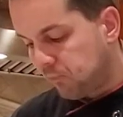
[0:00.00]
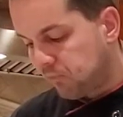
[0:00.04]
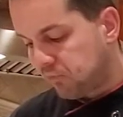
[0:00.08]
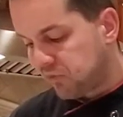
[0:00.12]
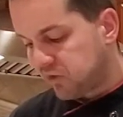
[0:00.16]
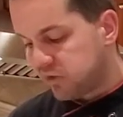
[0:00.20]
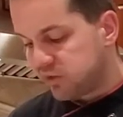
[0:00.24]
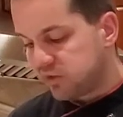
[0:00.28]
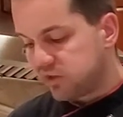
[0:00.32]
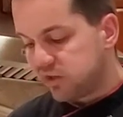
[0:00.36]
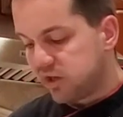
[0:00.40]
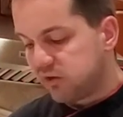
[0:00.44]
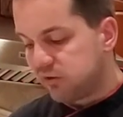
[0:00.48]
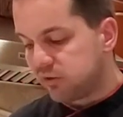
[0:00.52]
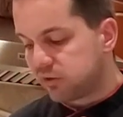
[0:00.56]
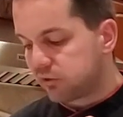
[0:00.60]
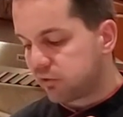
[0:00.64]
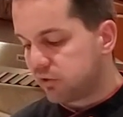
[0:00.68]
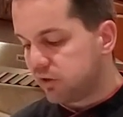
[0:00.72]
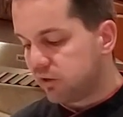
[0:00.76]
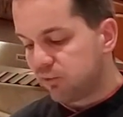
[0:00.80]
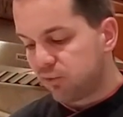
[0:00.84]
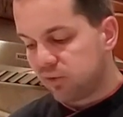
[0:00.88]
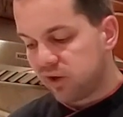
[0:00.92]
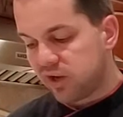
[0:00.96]
And they have a
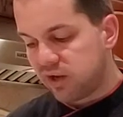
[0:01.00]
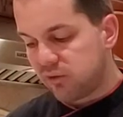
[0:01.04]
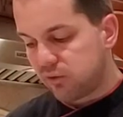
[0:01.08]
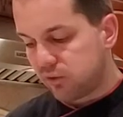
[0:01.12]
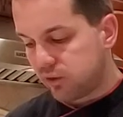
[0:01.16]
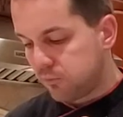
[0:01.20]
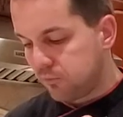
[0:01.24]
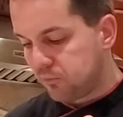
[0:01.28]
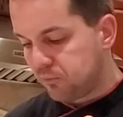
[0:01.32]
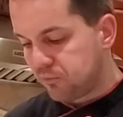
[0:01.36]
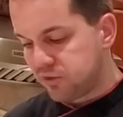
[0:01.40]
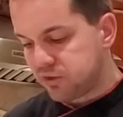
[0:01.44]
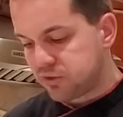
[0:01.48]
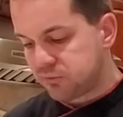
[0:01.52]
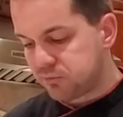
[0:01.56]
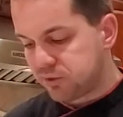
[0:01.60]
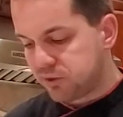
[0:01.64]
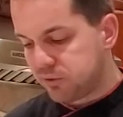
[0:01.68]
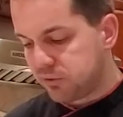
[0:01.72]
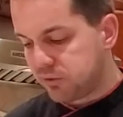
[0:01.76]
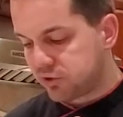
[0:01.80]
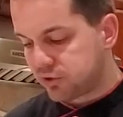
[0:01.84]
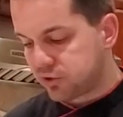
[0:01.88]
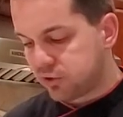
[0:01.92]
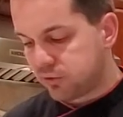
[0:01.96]
great flavor. It's pretty
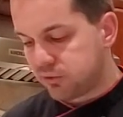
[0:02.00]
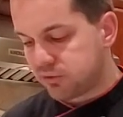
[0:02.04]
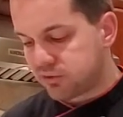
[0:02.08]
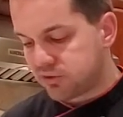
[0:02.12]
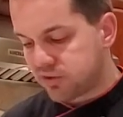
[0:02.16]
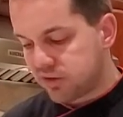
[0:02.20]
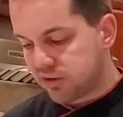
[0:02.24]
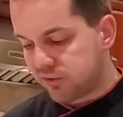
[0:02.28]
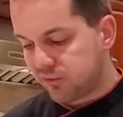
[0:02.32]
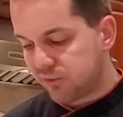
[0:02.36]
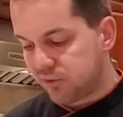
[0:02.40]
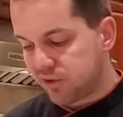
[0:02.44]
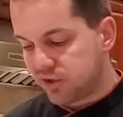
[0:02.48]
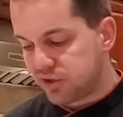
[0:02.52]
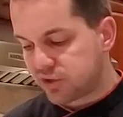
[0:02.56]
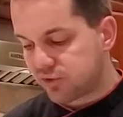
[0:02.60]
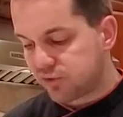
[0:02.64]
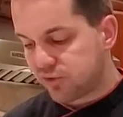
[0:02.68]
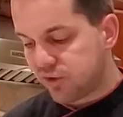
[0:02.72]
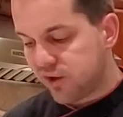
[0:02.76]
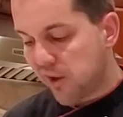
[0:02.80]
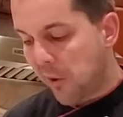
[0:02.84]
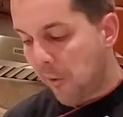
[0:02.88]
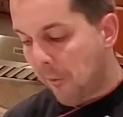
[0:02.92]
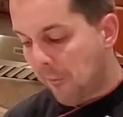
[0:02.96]
much almost like a French
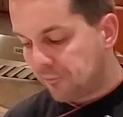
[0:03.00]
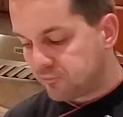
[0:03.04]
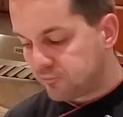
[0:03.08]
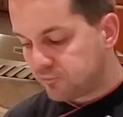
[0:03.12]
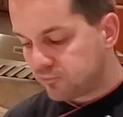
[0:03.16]
fry.